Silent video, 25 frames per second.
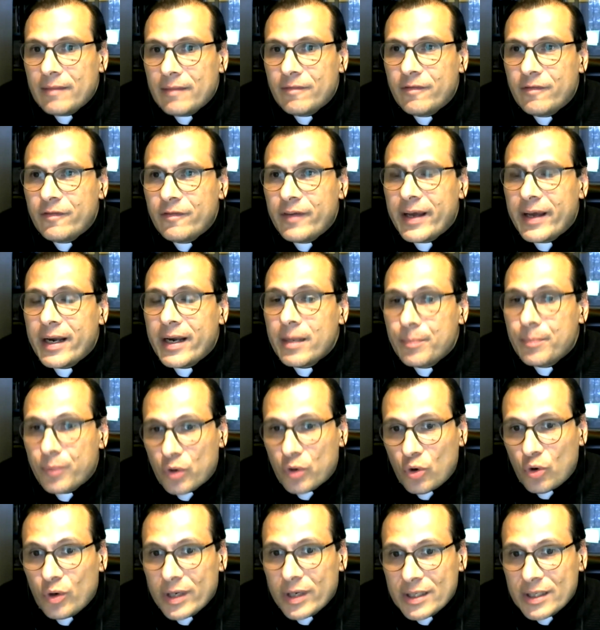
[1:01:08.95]
very
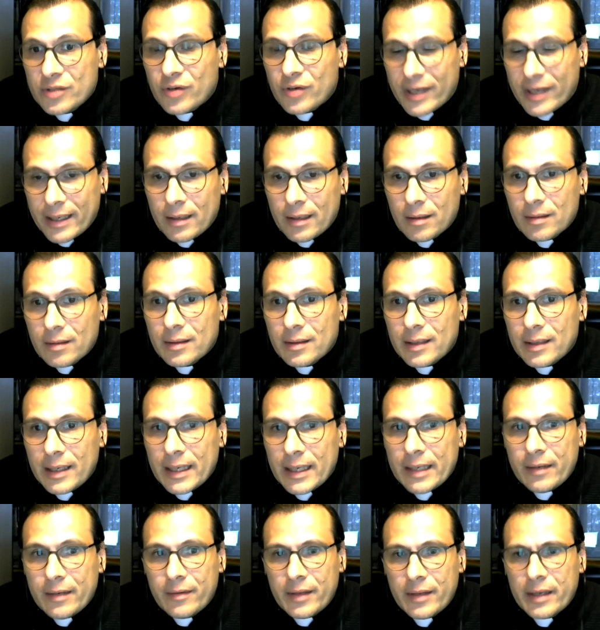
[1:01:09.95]
pro-Israel,
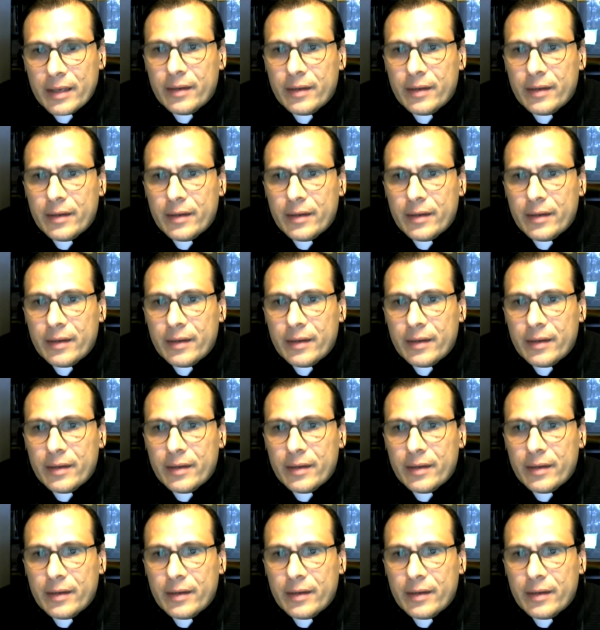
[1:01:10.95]
and